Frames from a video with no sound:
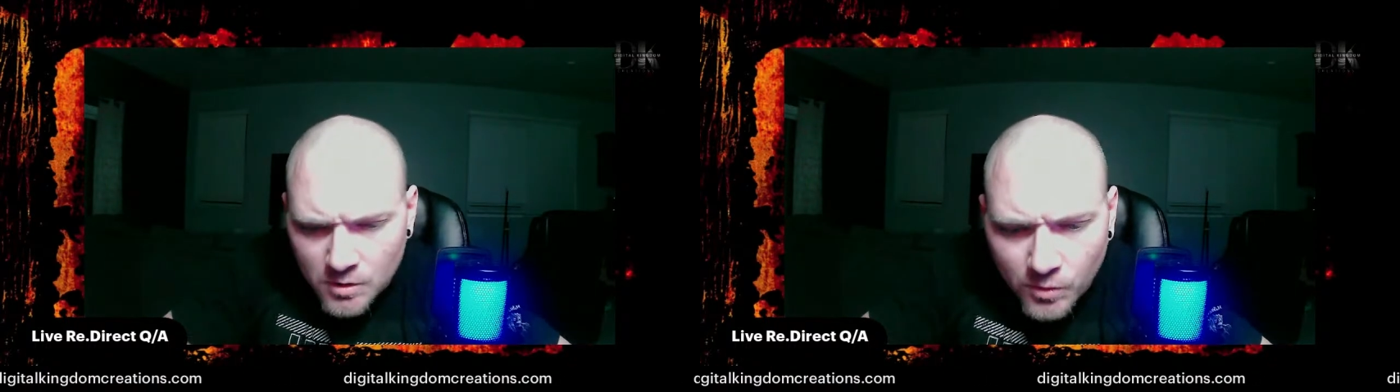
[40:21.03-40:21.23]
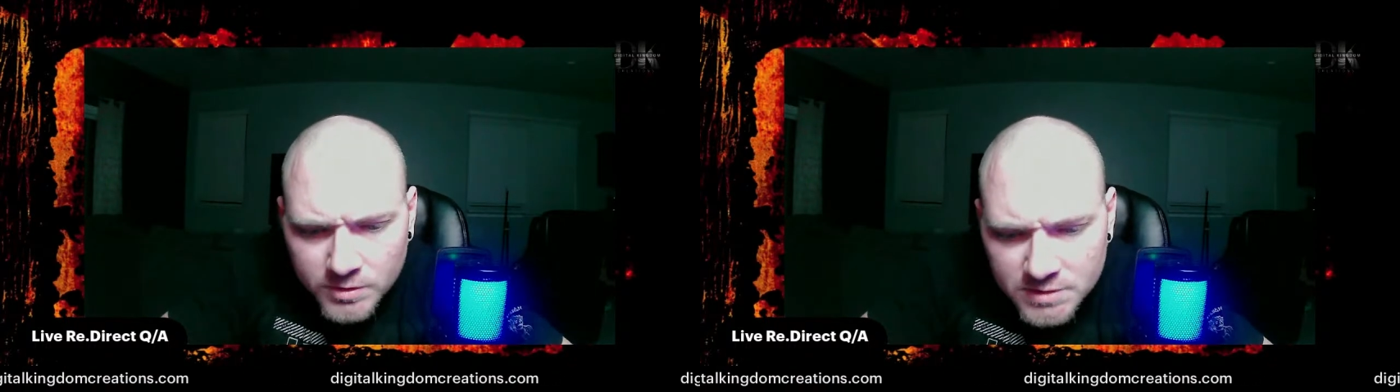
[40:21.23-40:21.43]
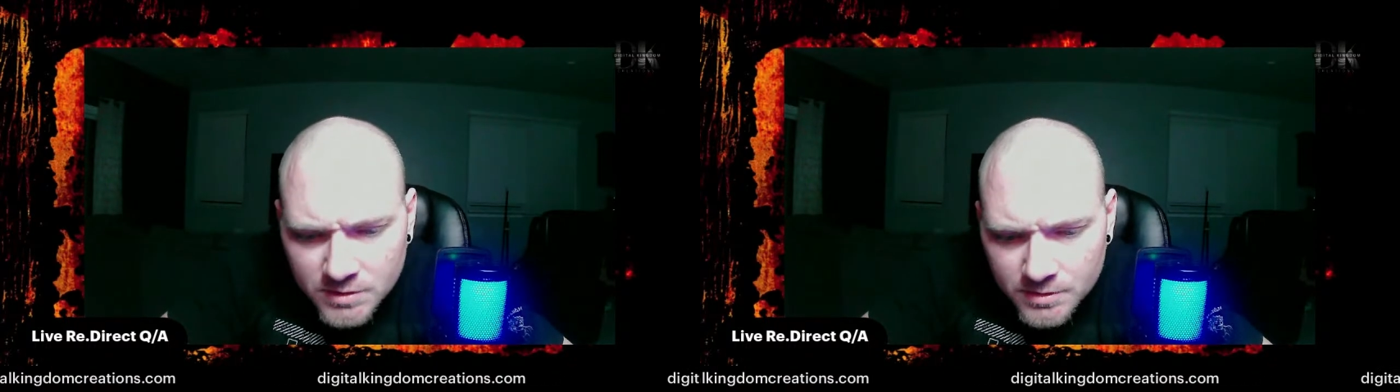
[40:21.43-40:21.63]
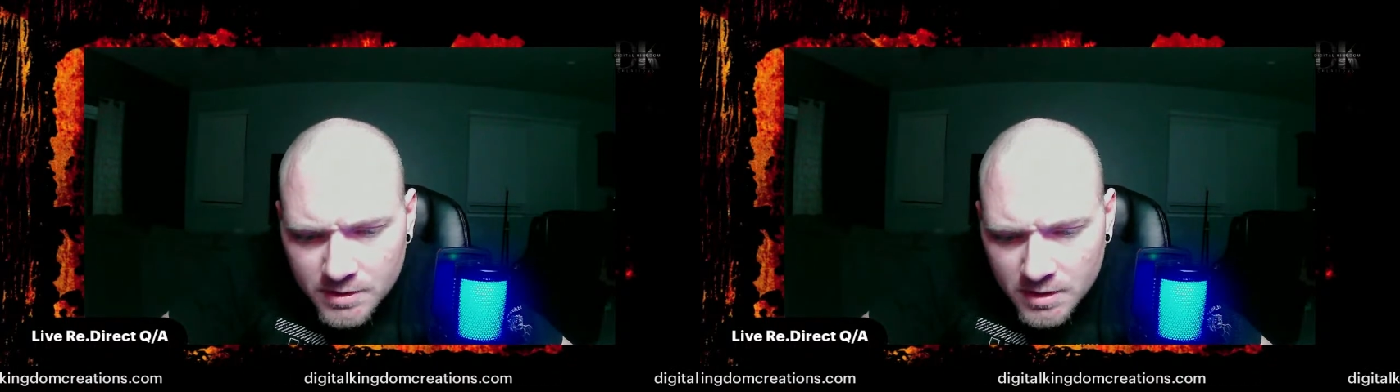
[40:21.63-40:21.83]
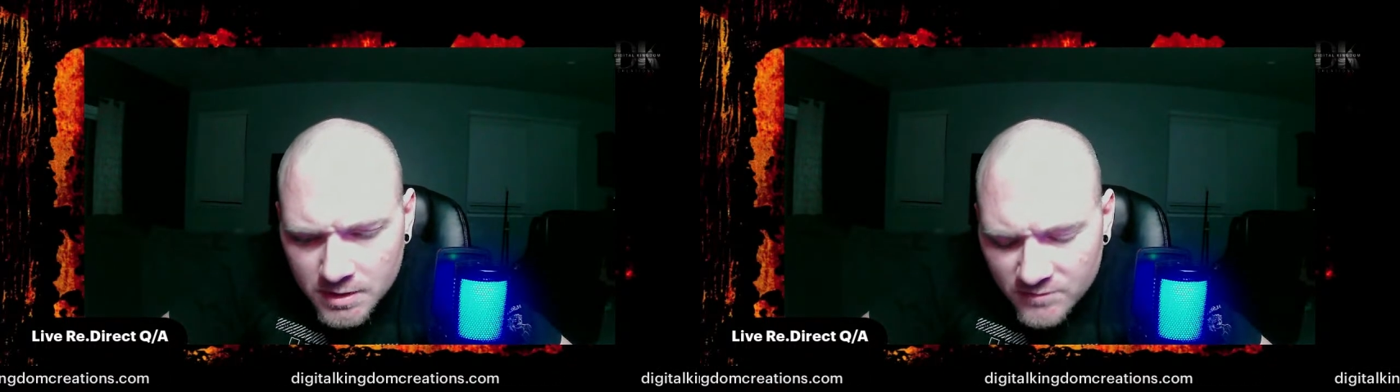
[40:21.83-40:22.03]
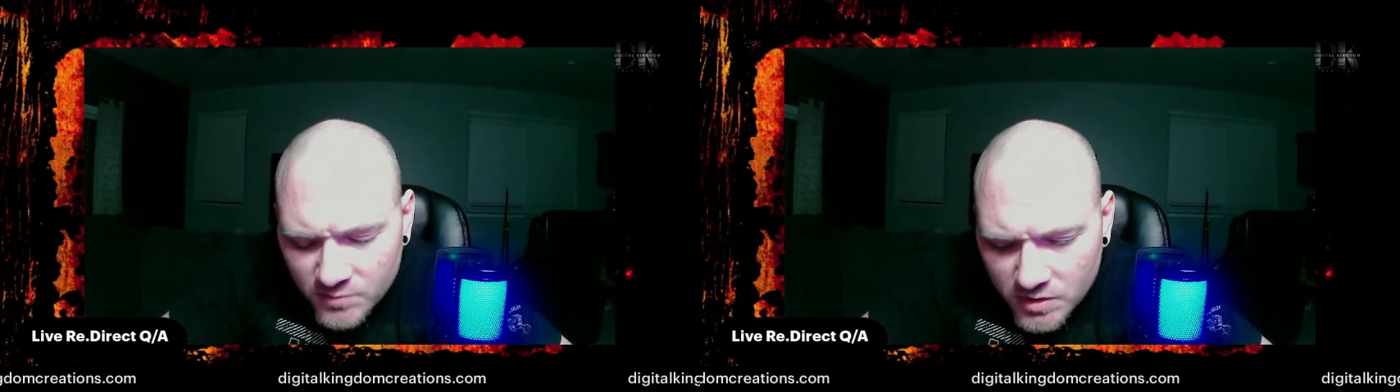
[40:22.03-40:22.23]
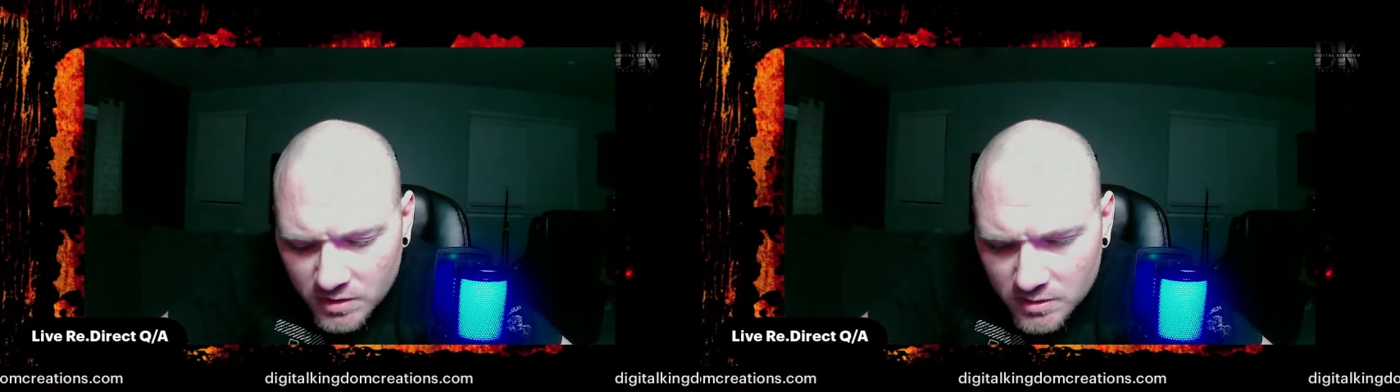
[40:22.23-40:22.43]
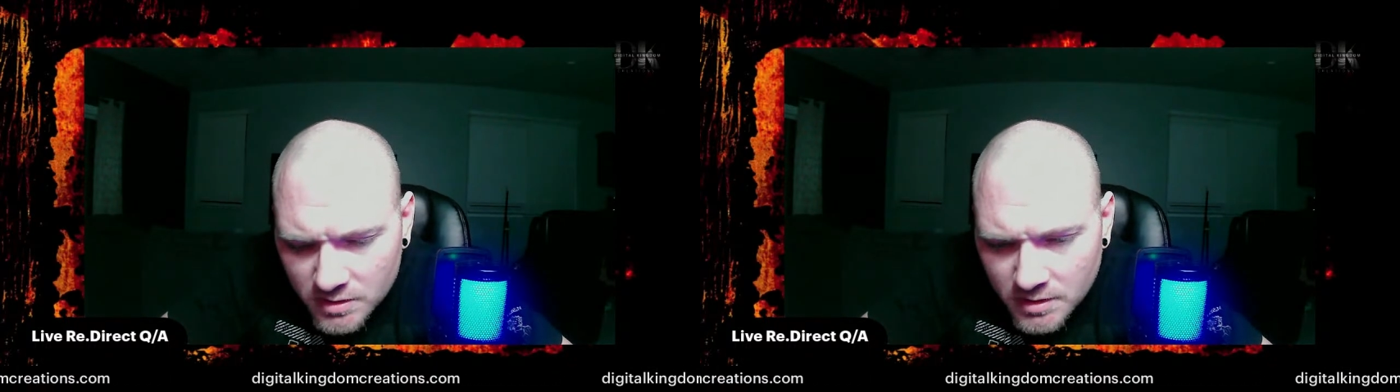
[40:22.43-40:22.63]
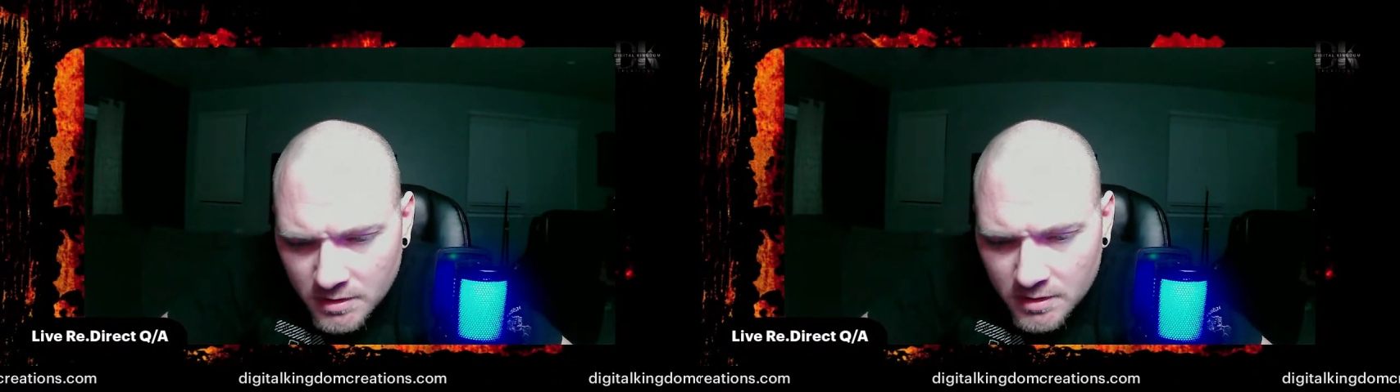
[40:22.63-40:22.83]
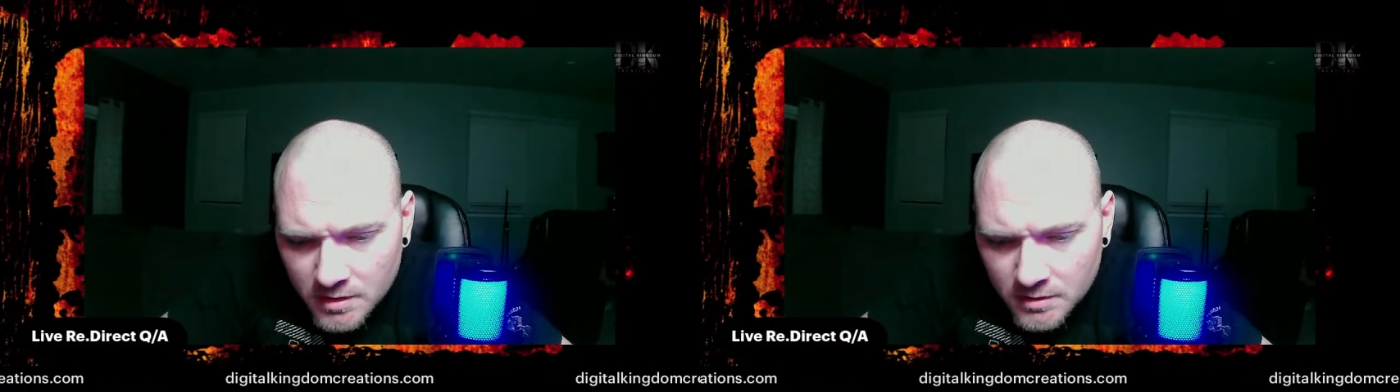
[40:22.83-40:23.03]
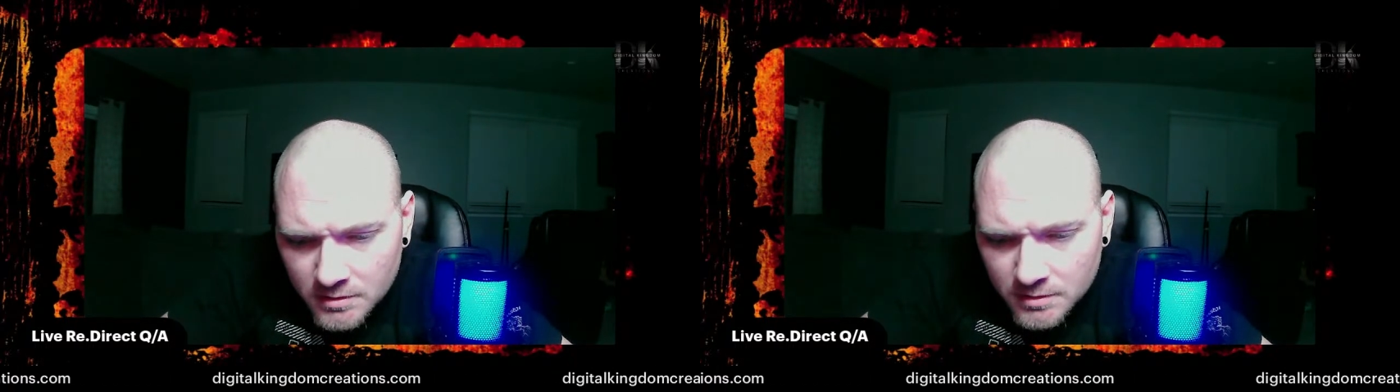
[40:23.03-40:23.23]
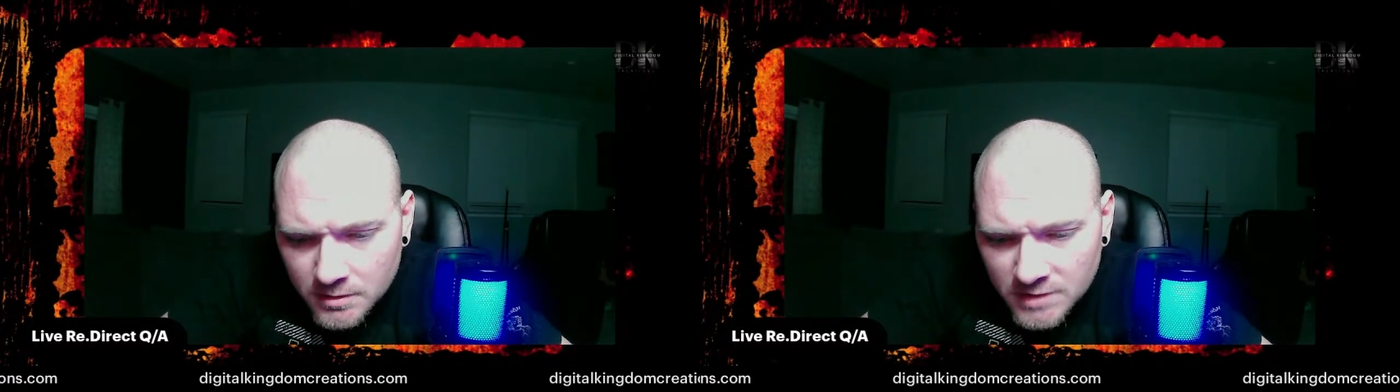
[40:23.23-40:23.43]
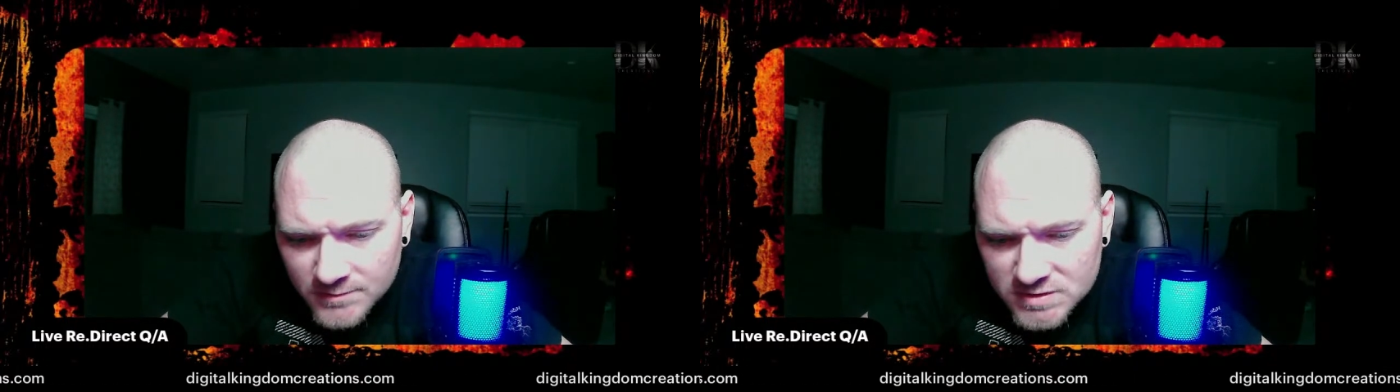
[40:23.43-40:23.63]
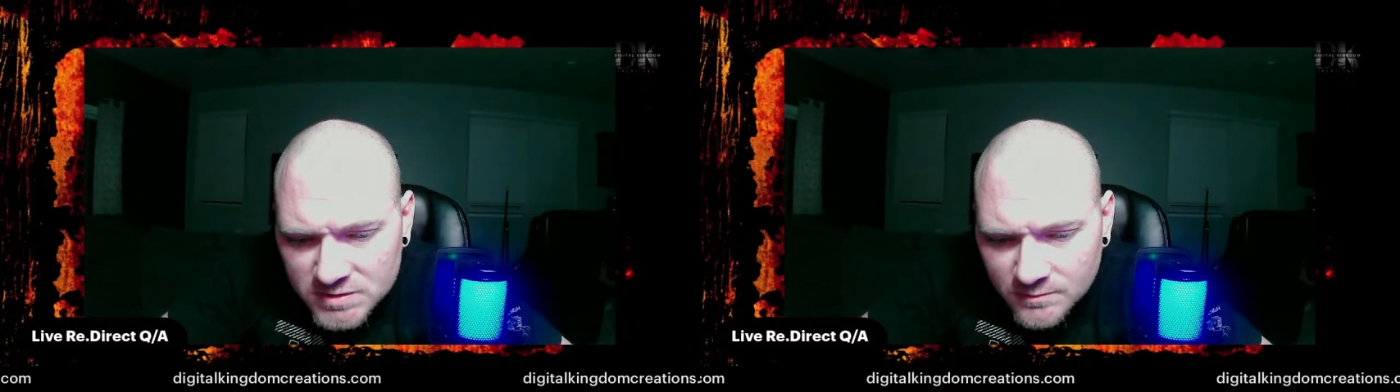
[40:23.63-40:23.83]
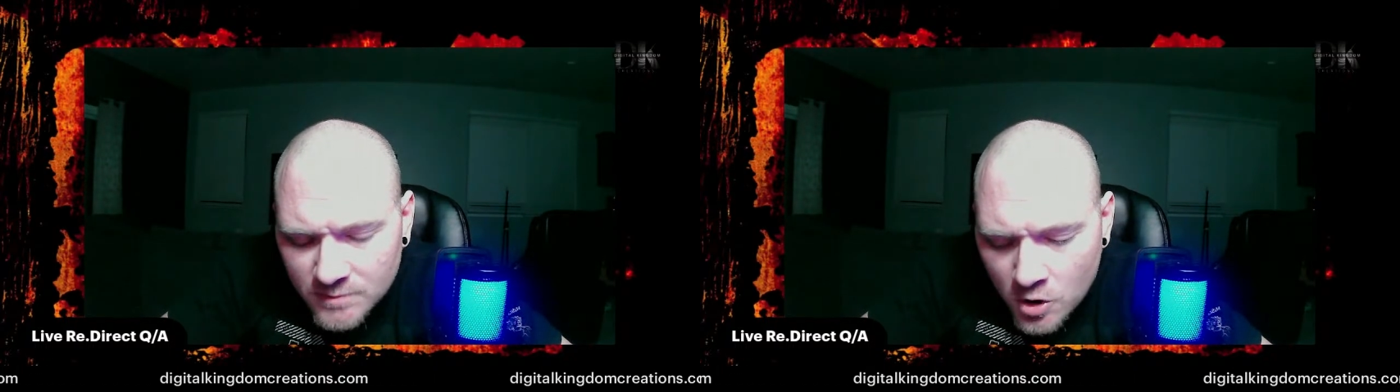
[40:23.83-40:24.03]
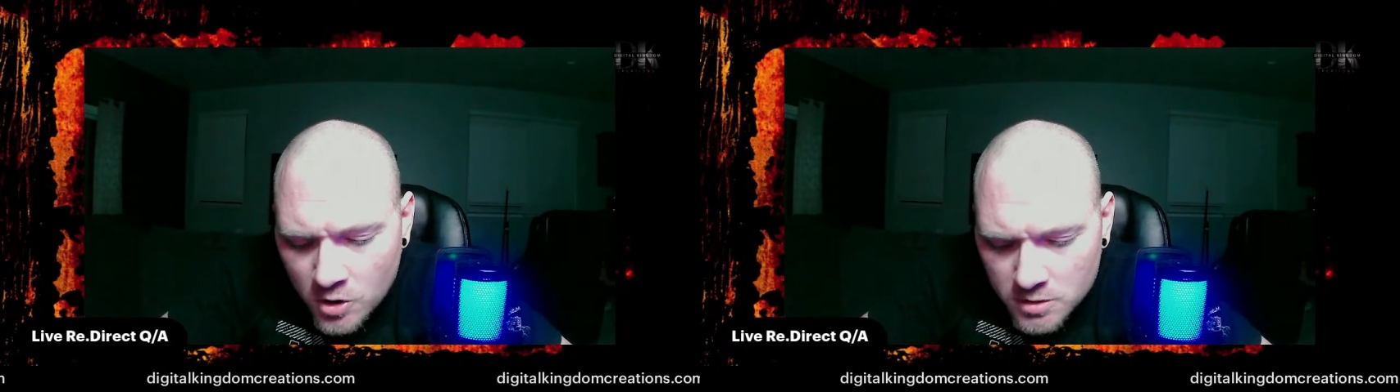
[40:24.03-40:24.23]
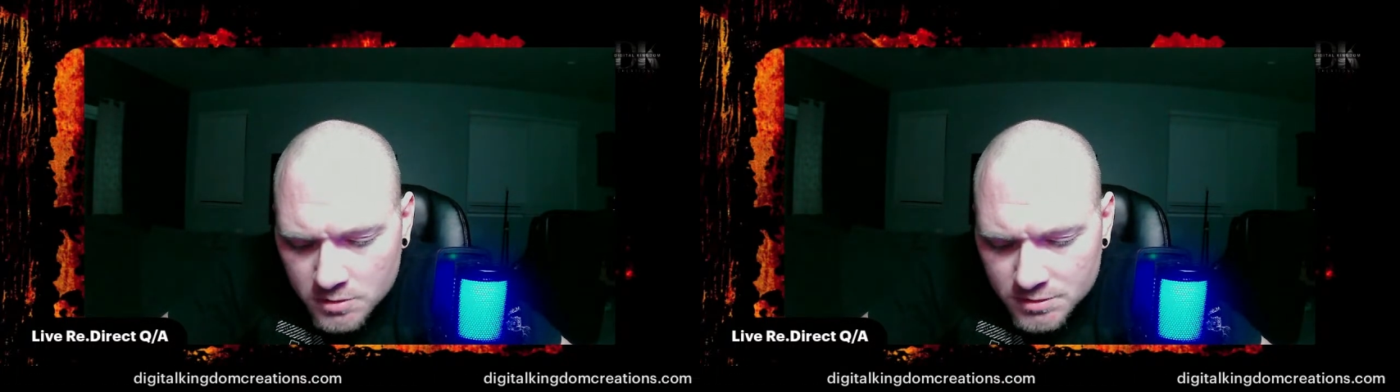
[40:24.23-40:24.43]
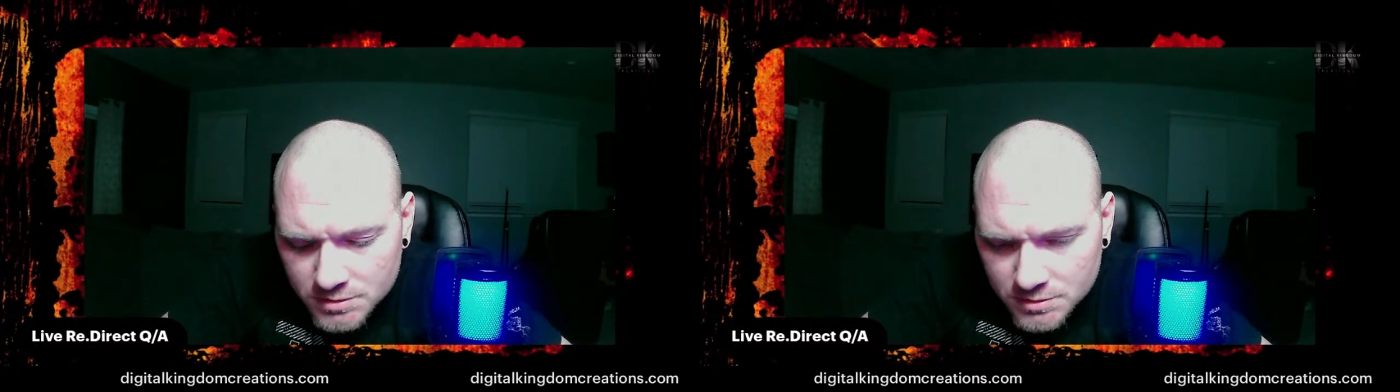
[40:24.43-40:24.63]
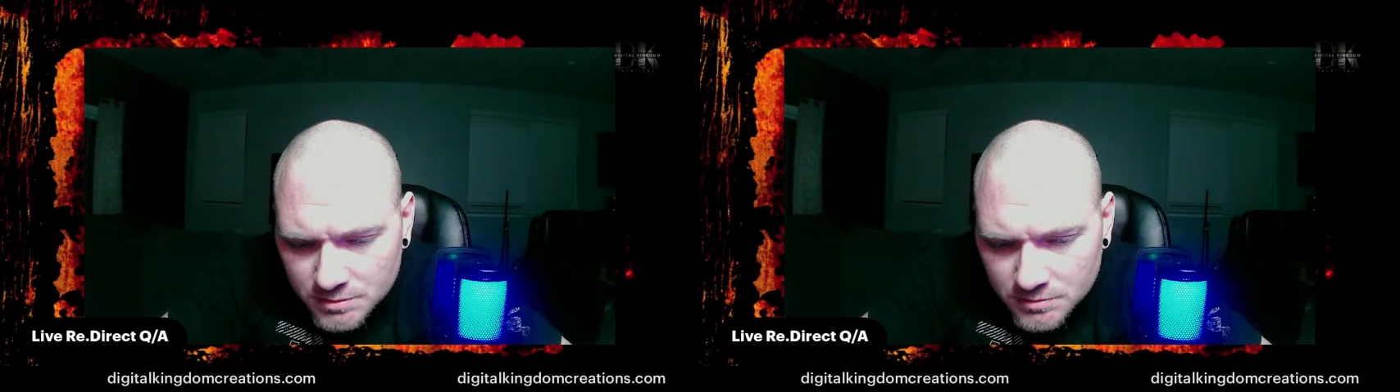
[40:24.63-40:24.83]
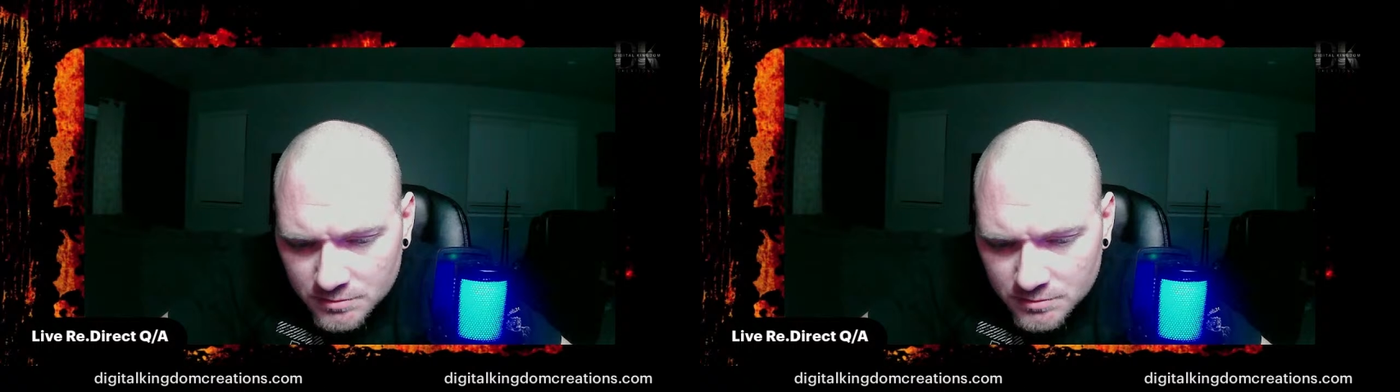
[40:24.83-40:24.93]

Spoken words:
what's going on, everybody? Go ahead and give me some hearts,